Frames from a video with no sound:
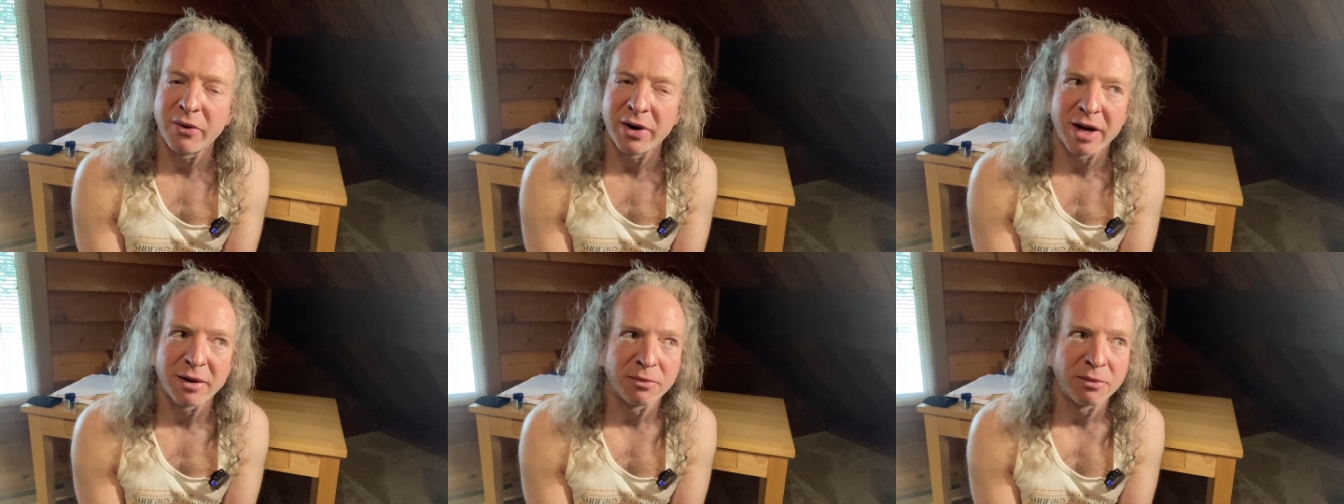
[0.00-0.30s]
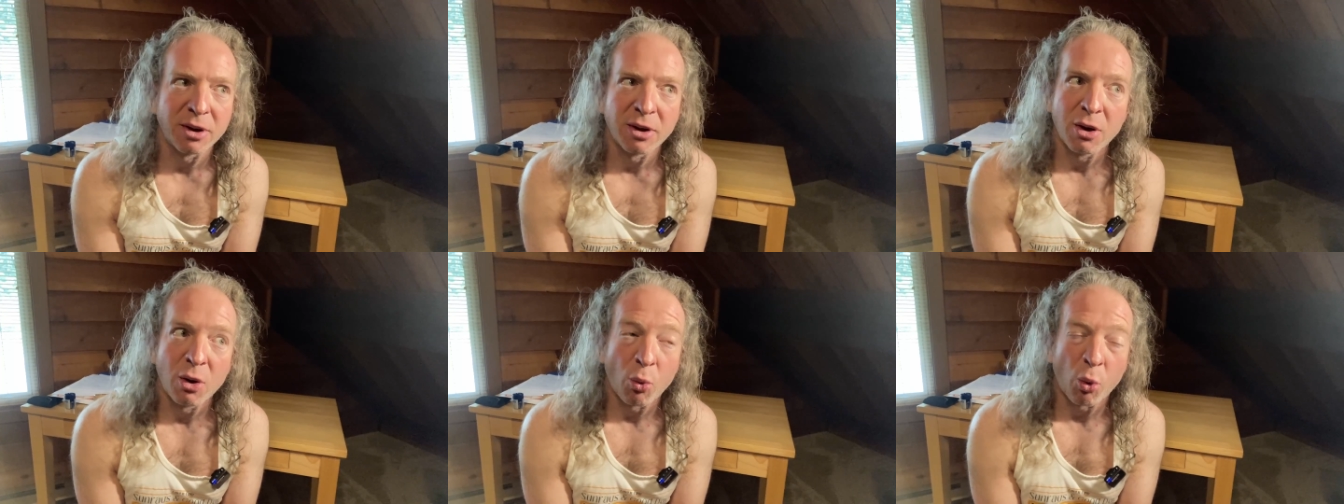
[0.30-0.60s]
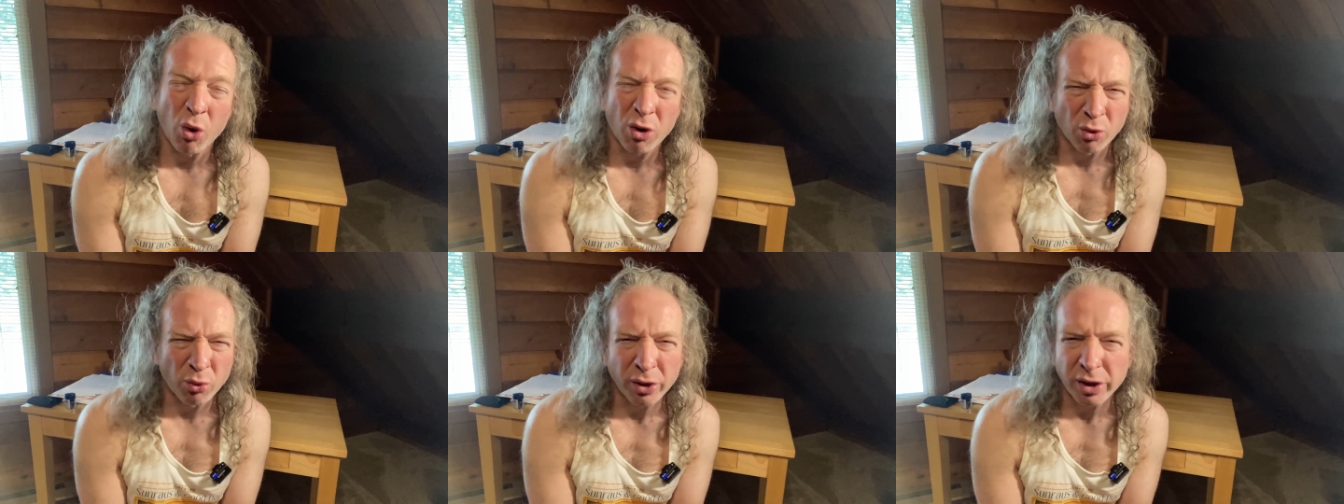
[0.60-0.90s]
and I
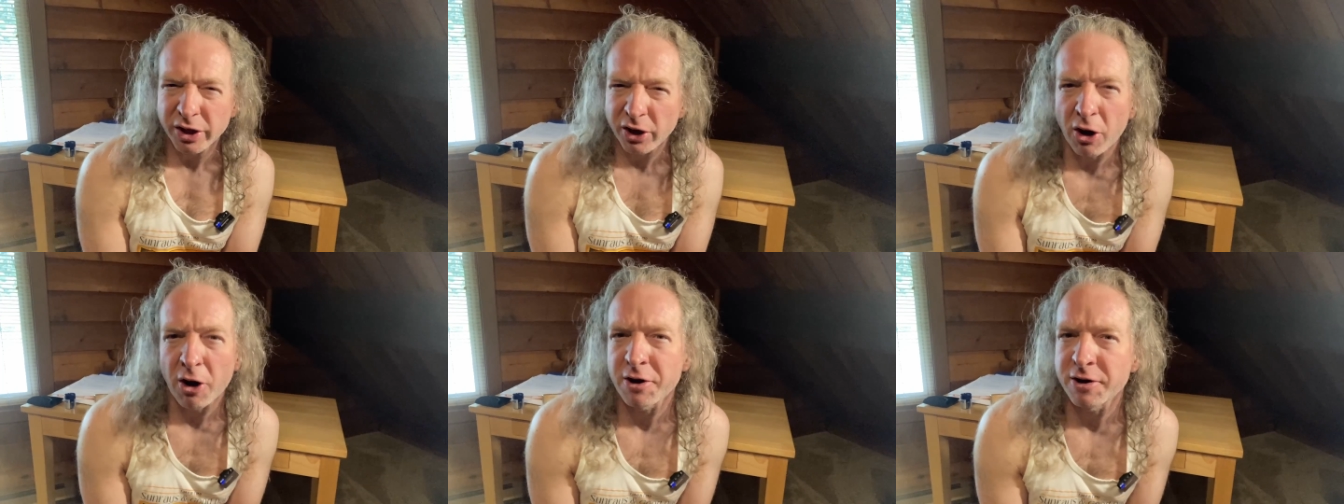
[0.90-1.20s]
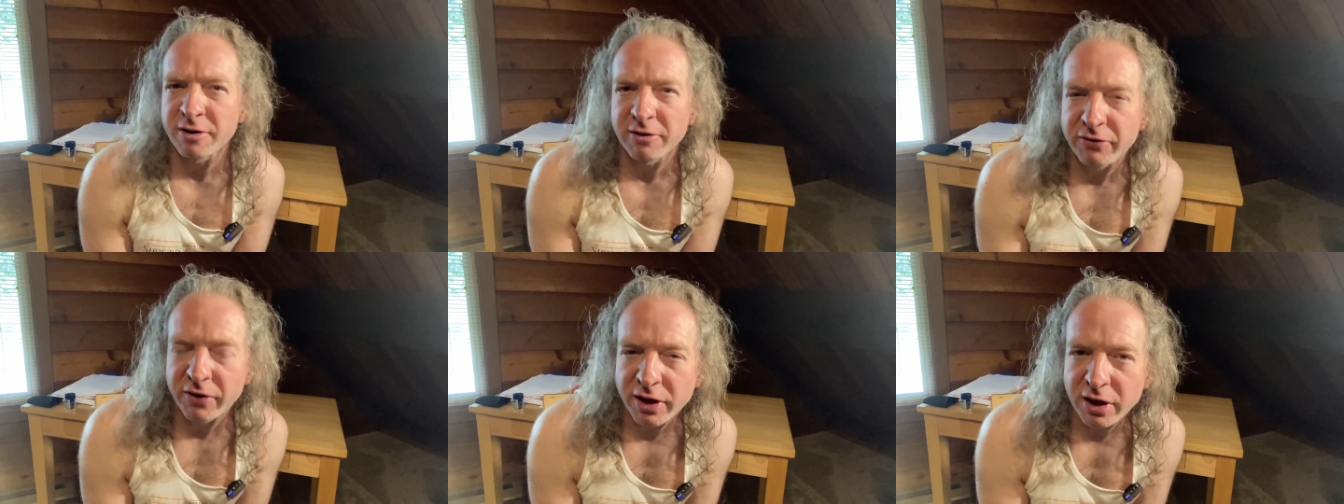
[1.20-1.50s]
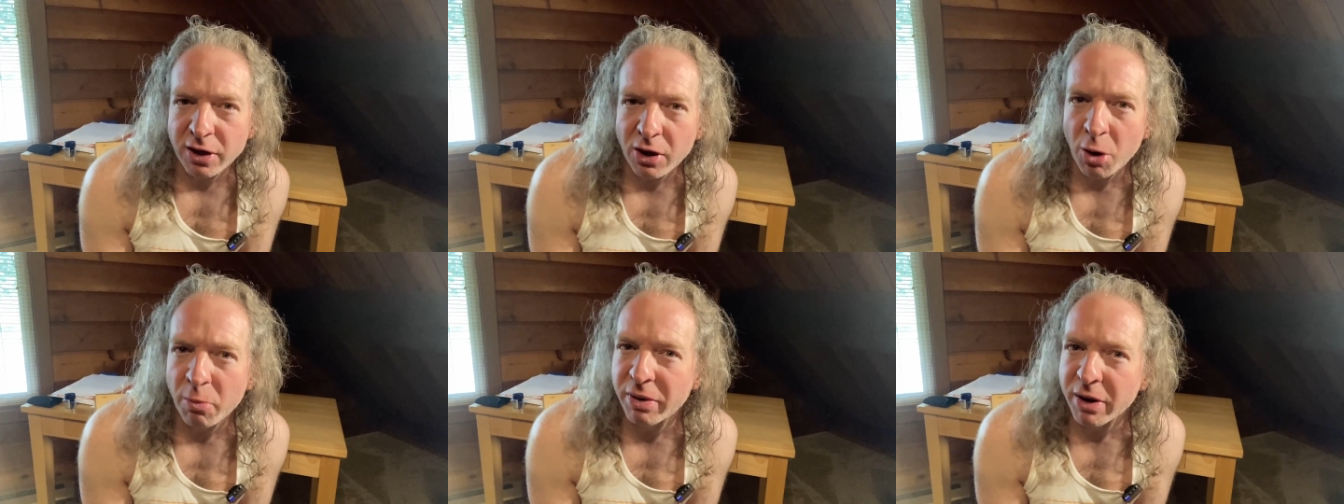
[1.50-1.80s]
work really hard on a
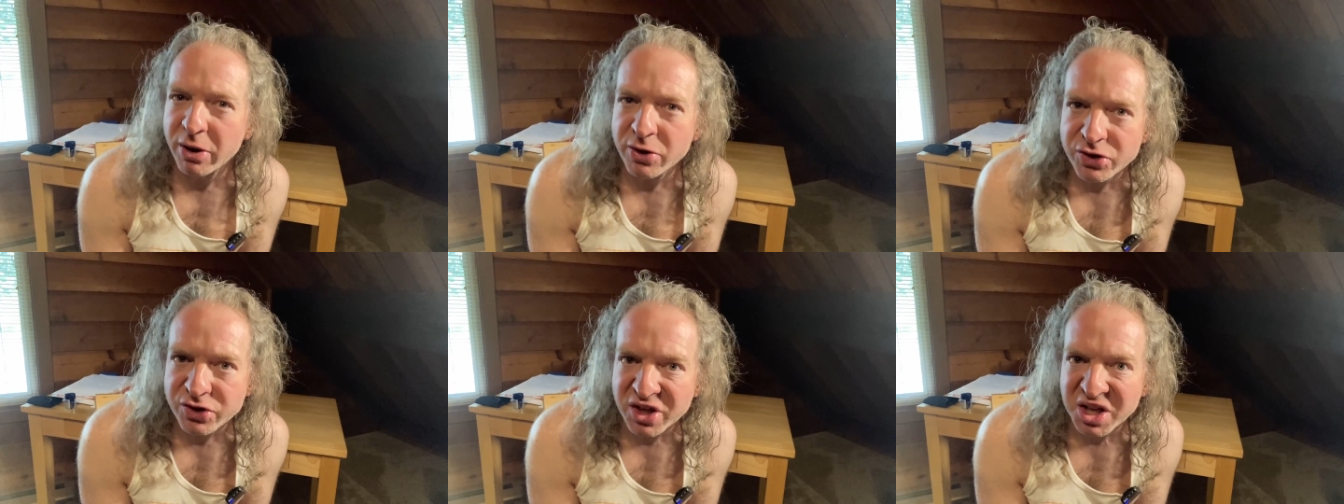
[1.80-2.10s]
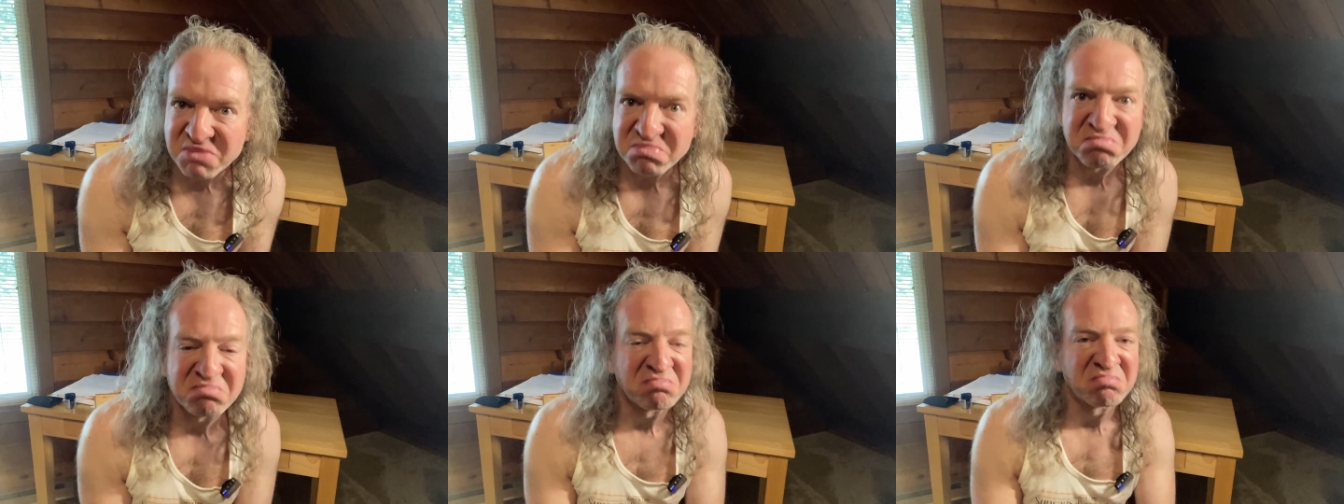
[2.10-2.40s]
video, post it,